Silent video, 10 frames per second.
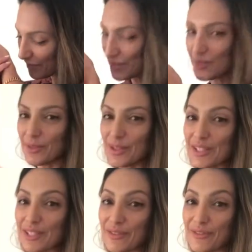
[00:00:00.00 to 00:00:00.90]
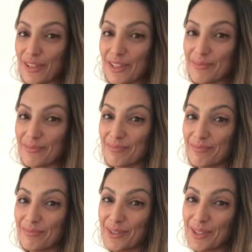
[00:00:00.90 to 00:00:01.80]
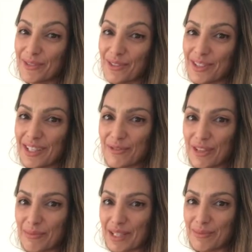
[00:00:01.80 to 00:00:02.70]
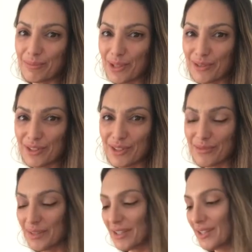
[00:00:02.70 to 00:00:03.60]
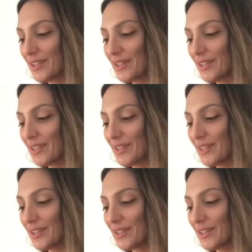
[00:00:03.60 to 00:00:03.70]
So it's a very beautiful and feminine perfume.